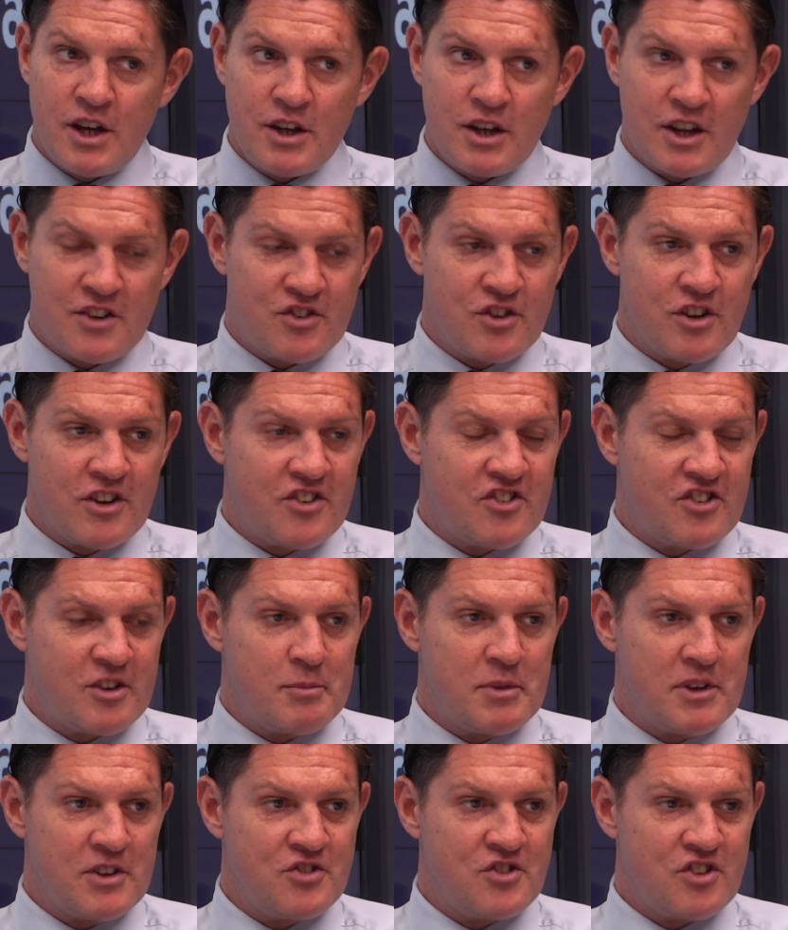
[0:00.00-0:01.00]
it's not as
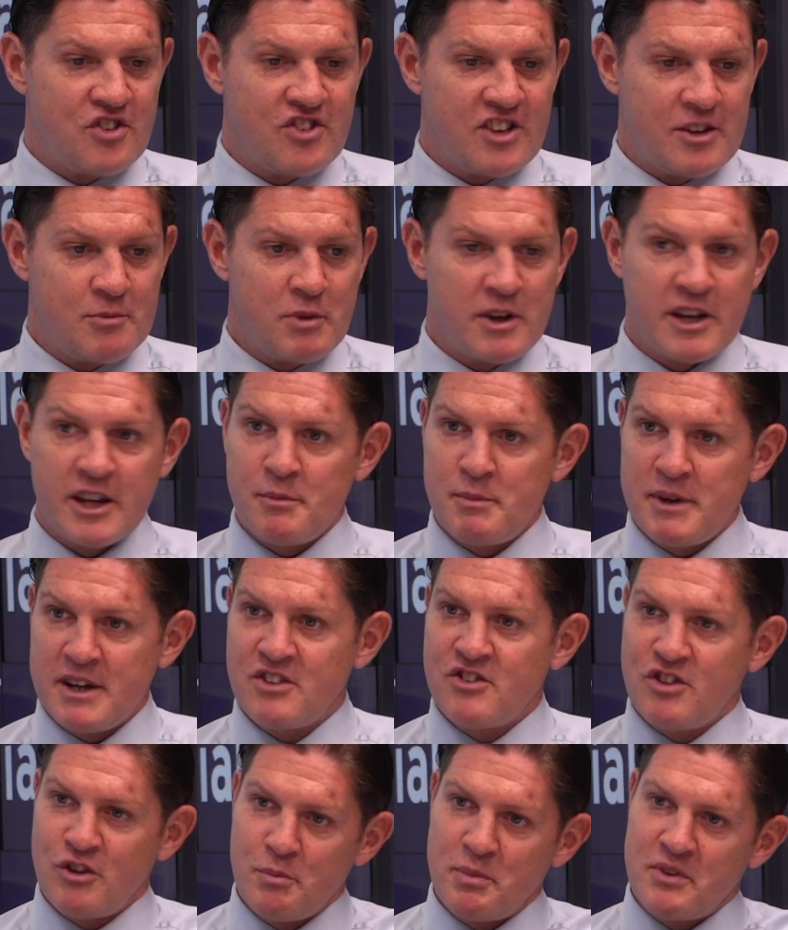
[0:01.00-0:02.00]
simple as just saying we're going to make
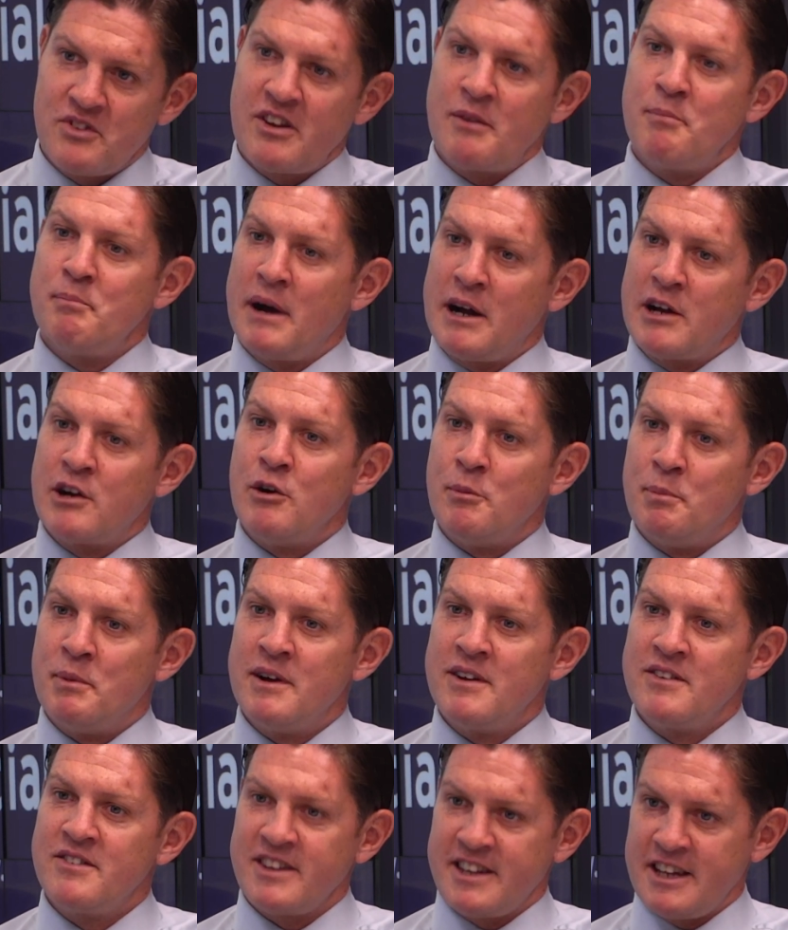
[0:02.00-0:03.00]
2% back up
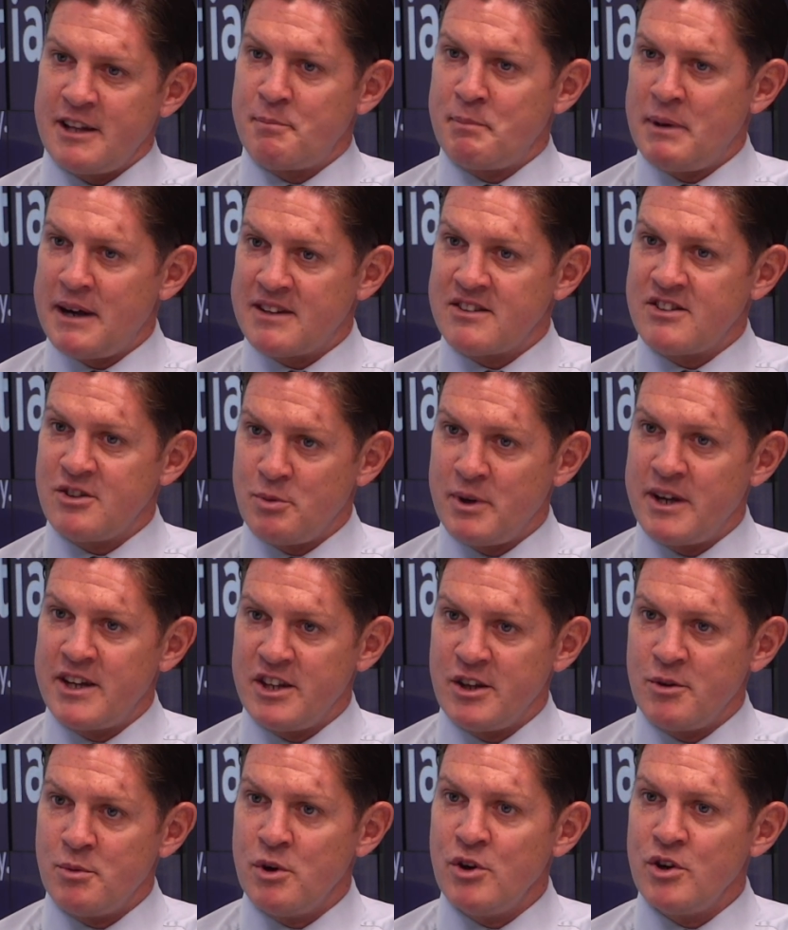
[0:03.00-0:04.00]
to get back to where
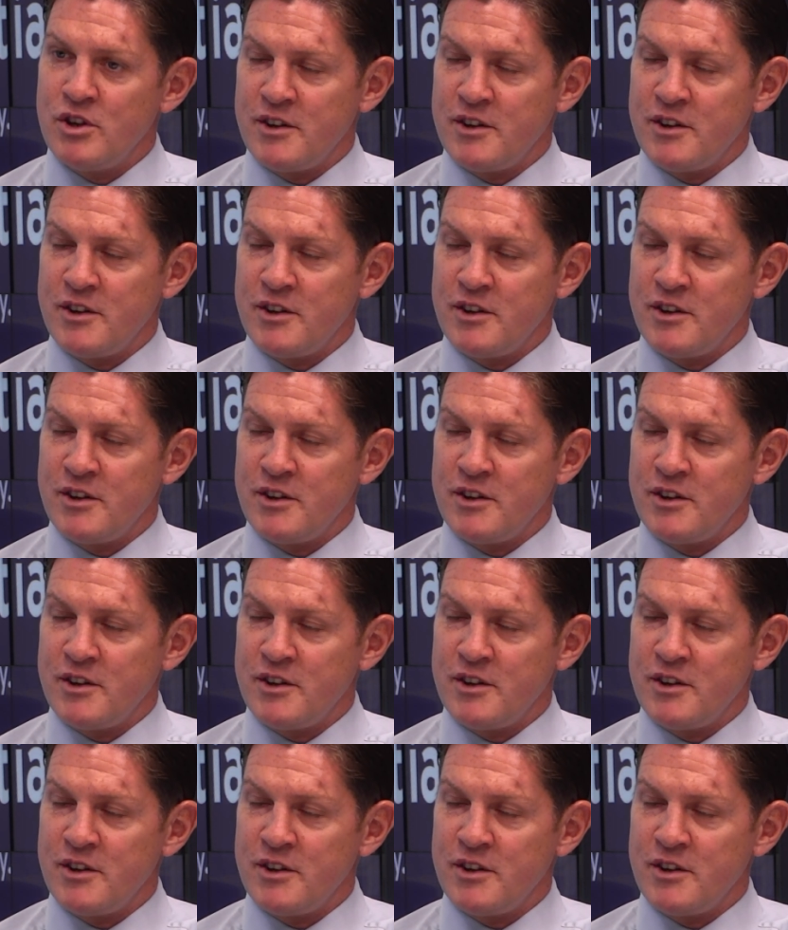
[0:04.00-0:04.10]
you were.